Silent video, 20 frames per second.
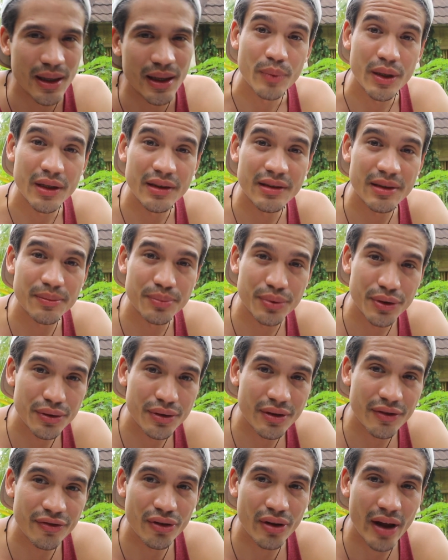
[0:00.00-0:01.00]
But it's a
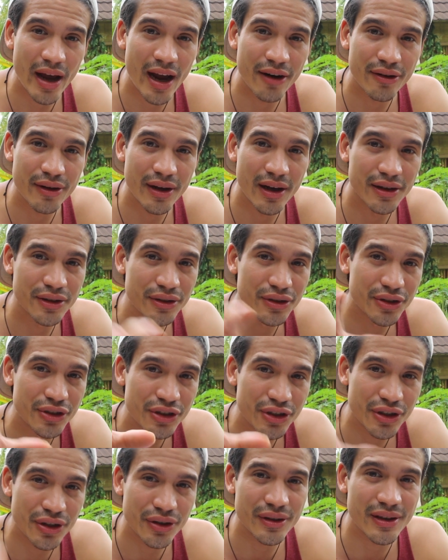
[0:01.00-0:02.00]
beautiful area you
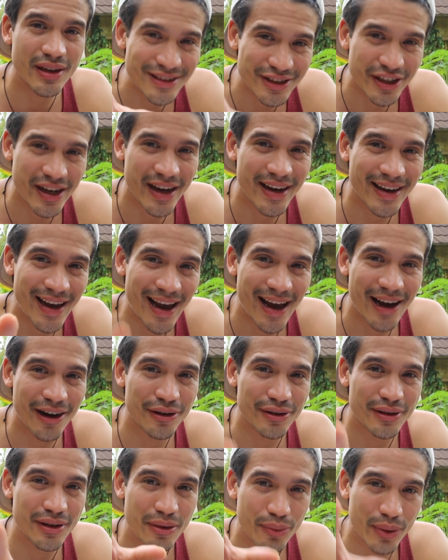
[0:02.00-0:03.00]
should check
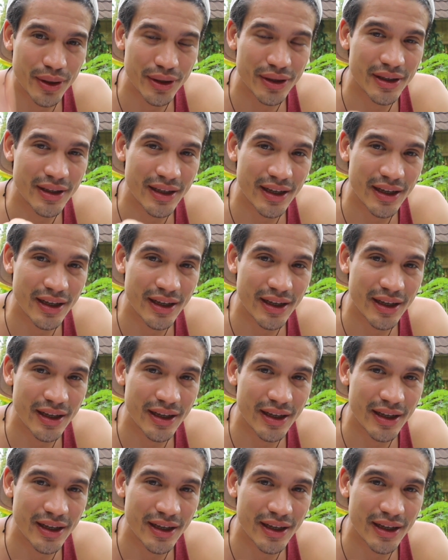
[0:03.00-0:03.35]
out when you're